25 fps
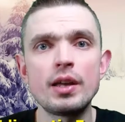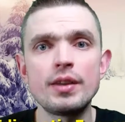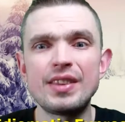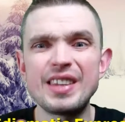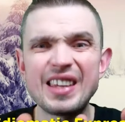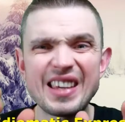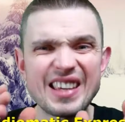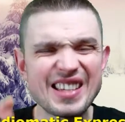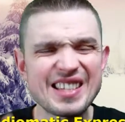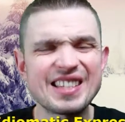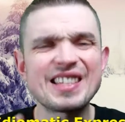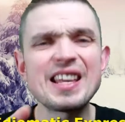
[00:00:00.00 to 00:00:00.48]

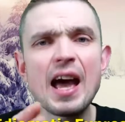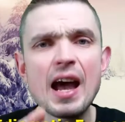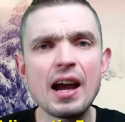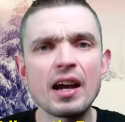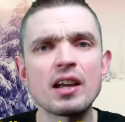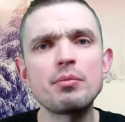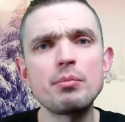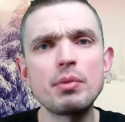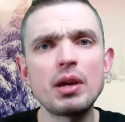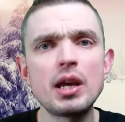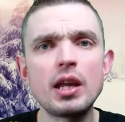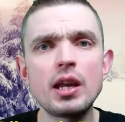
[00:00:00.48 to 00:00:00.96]
the
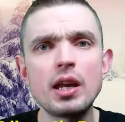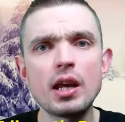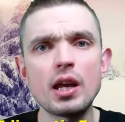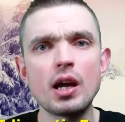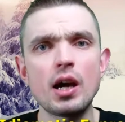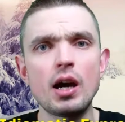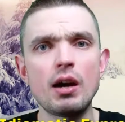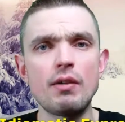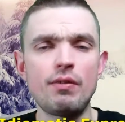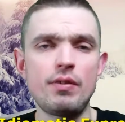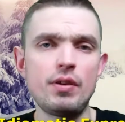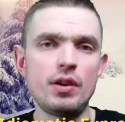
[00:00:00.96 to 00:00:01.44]
exact meaning
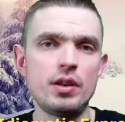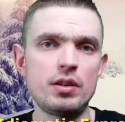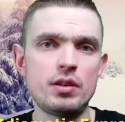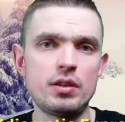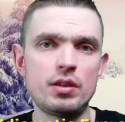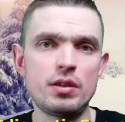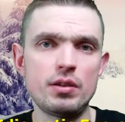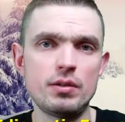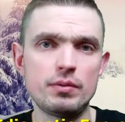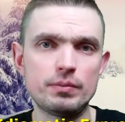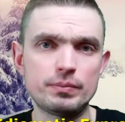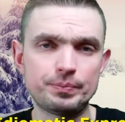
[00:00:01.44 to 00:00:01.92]
of it
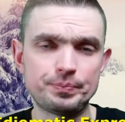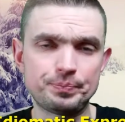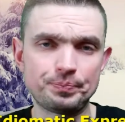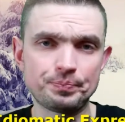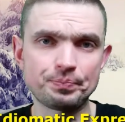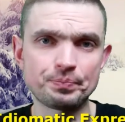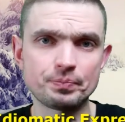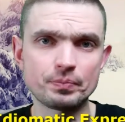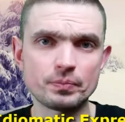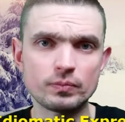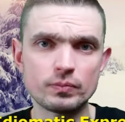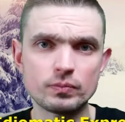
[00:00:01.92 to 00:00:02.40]

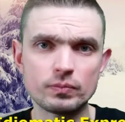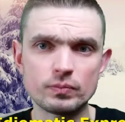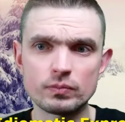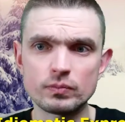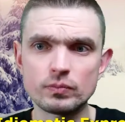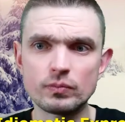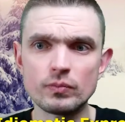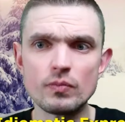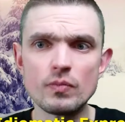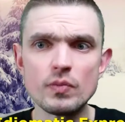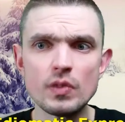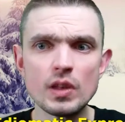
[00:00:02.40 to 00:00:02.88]

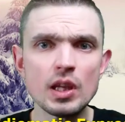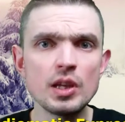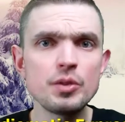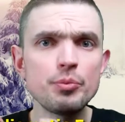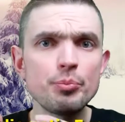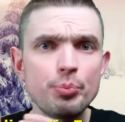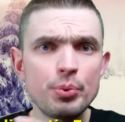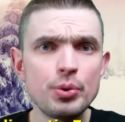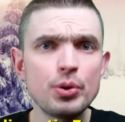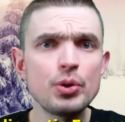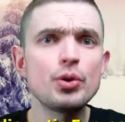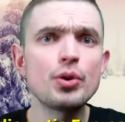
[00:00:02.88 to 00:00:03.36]

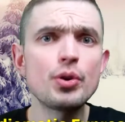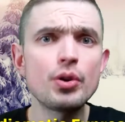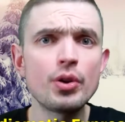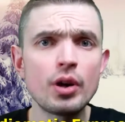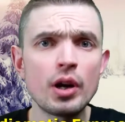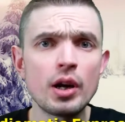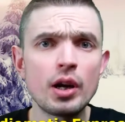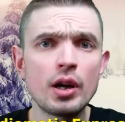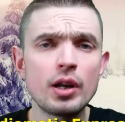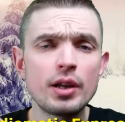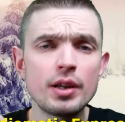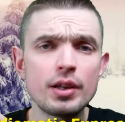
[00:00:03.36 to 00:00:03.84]
in
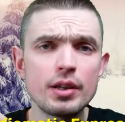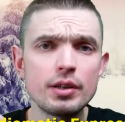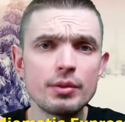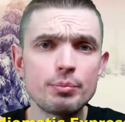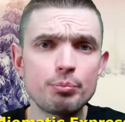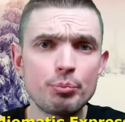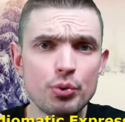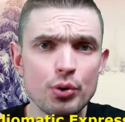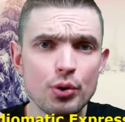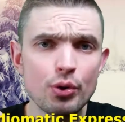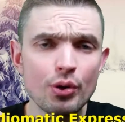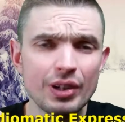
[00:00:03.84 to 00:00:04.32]

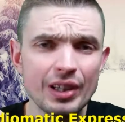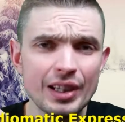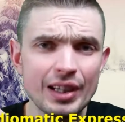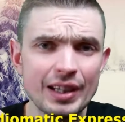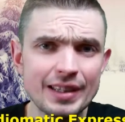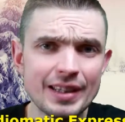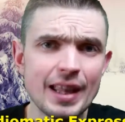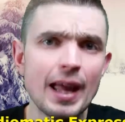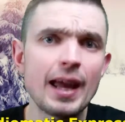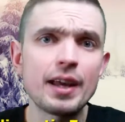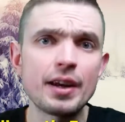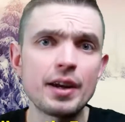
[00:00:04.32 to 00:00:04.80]
purely
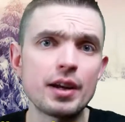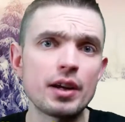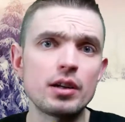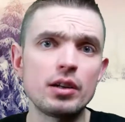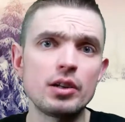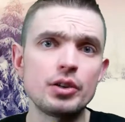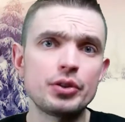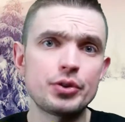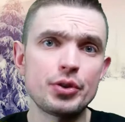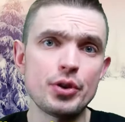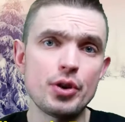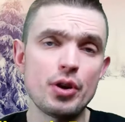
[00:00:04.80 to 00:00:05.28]

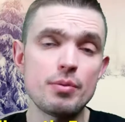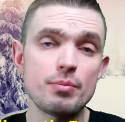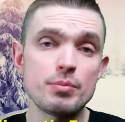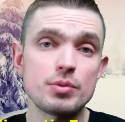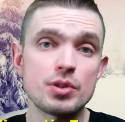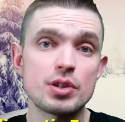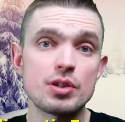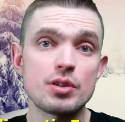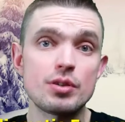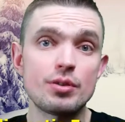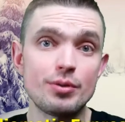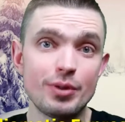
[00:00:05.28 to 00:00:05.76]
technical
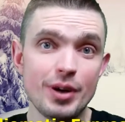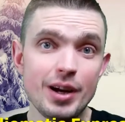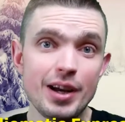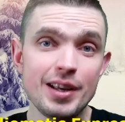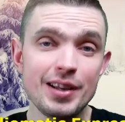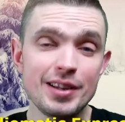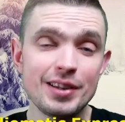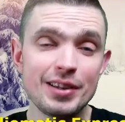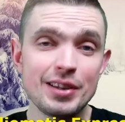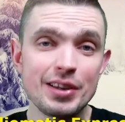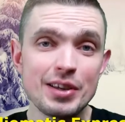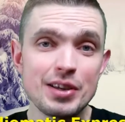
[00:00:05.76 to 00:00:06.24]
terms,
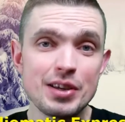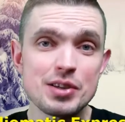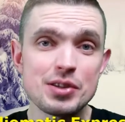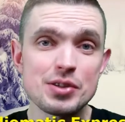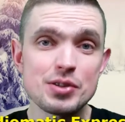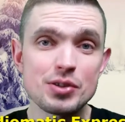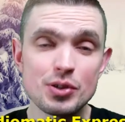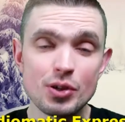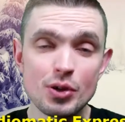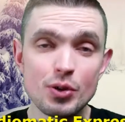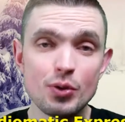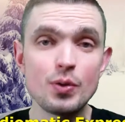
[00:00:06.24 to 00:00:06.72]
right?
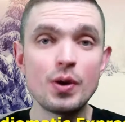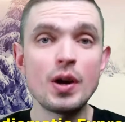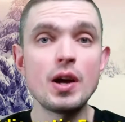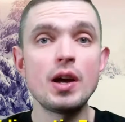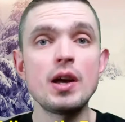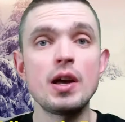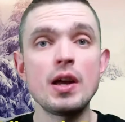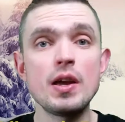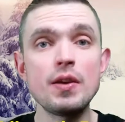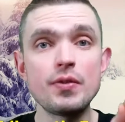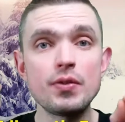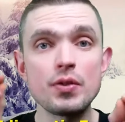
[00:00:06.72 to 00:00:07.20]
So
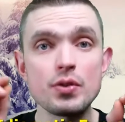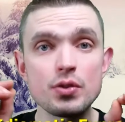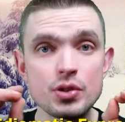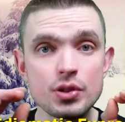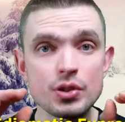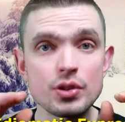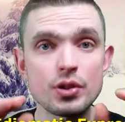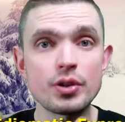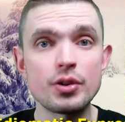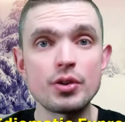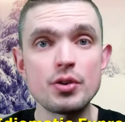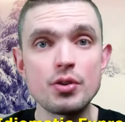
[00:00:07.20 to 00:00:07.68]
if you
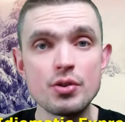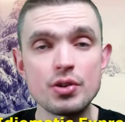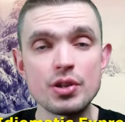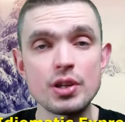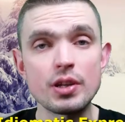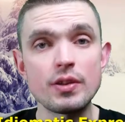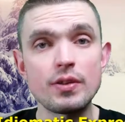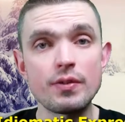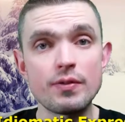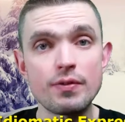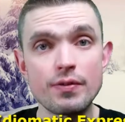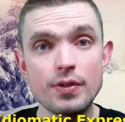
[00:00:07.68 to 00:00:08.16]
start
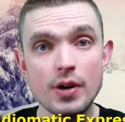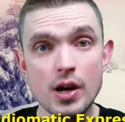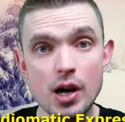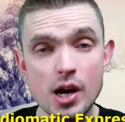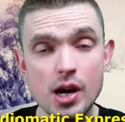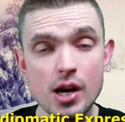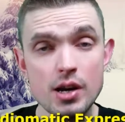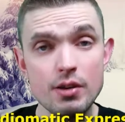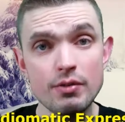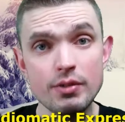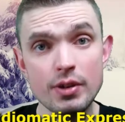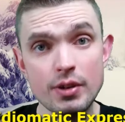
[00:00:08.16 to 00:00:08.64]
using
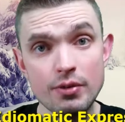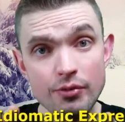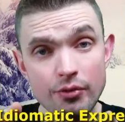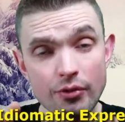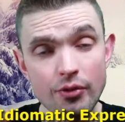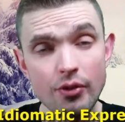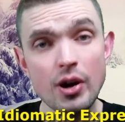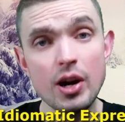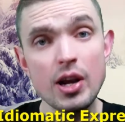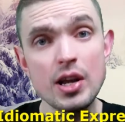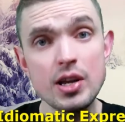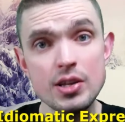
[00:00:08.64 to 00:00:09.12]

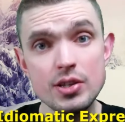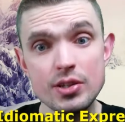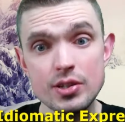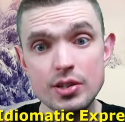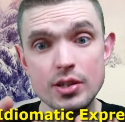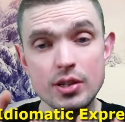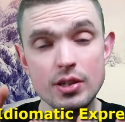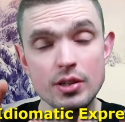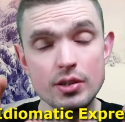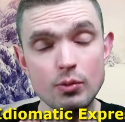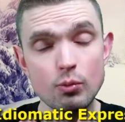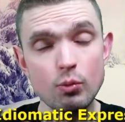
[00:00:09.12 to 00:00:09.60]

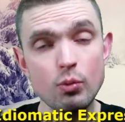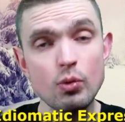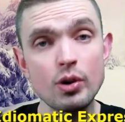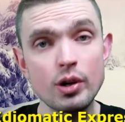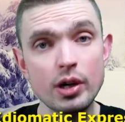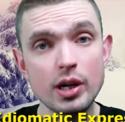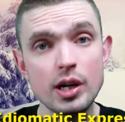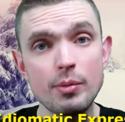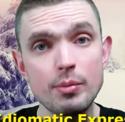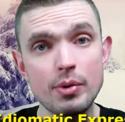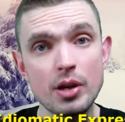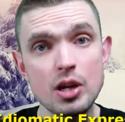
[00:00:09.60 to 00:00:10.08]
the
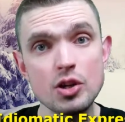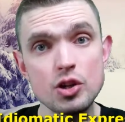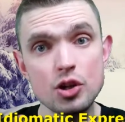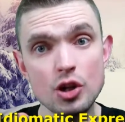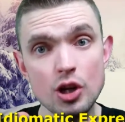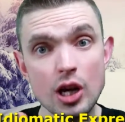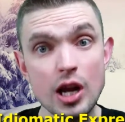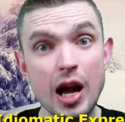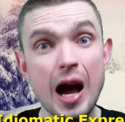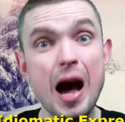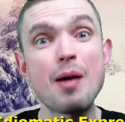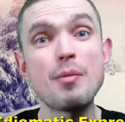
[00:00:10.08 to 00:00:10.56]
word
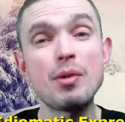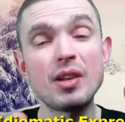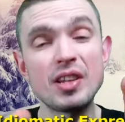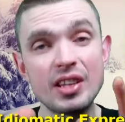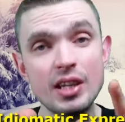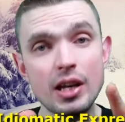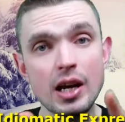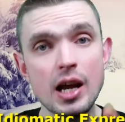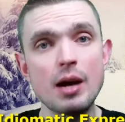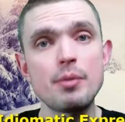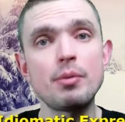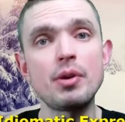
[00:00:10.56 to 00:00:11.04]
combination common
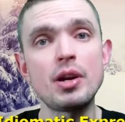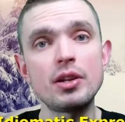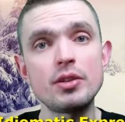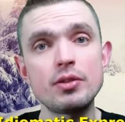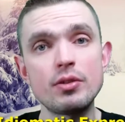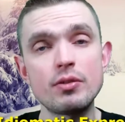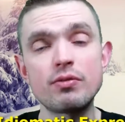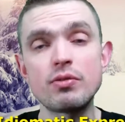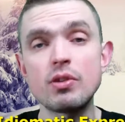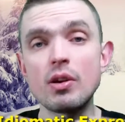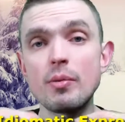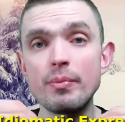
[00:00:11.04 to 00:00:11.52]

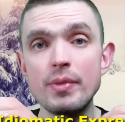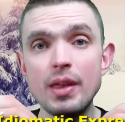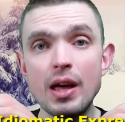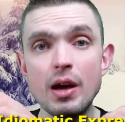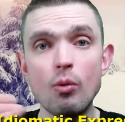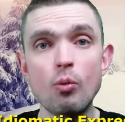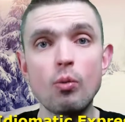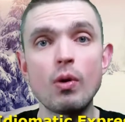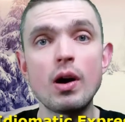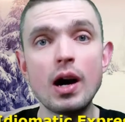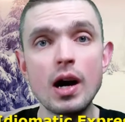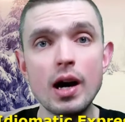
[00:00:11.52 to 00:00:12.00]
denominator from
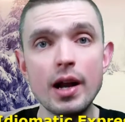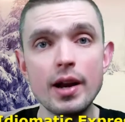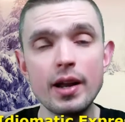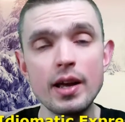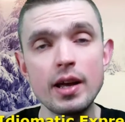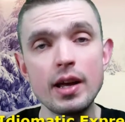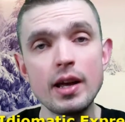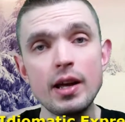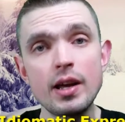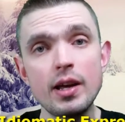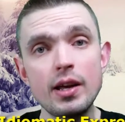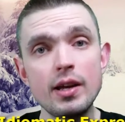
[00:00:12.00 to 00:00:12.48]
now on
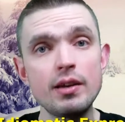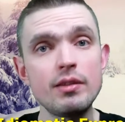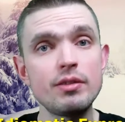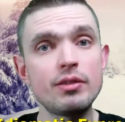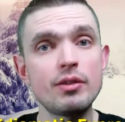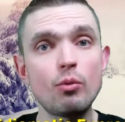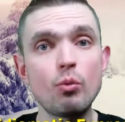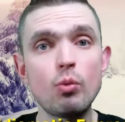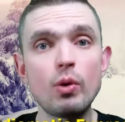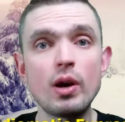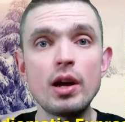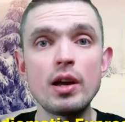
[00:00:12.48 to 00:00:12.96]
in
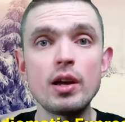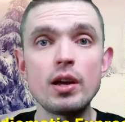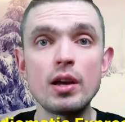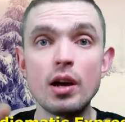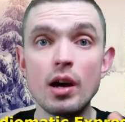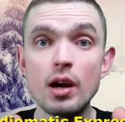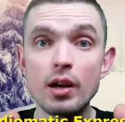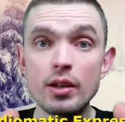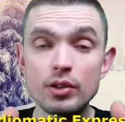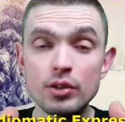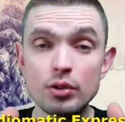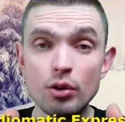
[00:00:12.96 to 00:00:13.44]
the way
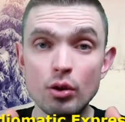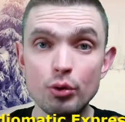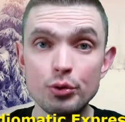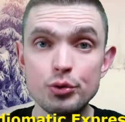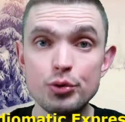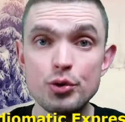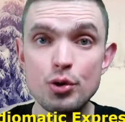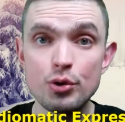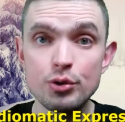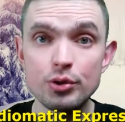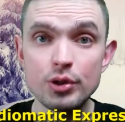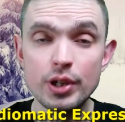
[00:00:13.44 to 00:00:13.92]
I told
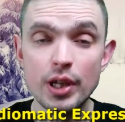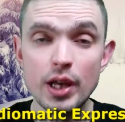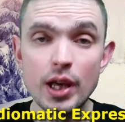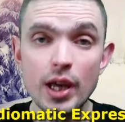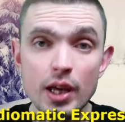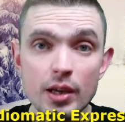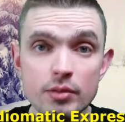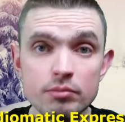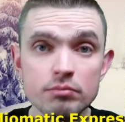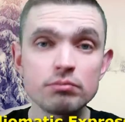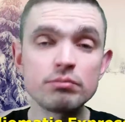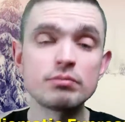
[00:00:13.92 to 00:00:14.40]
you
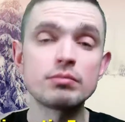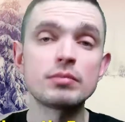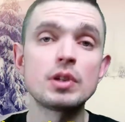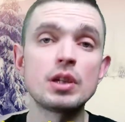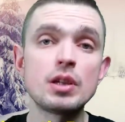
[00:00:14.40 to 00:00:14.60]
today,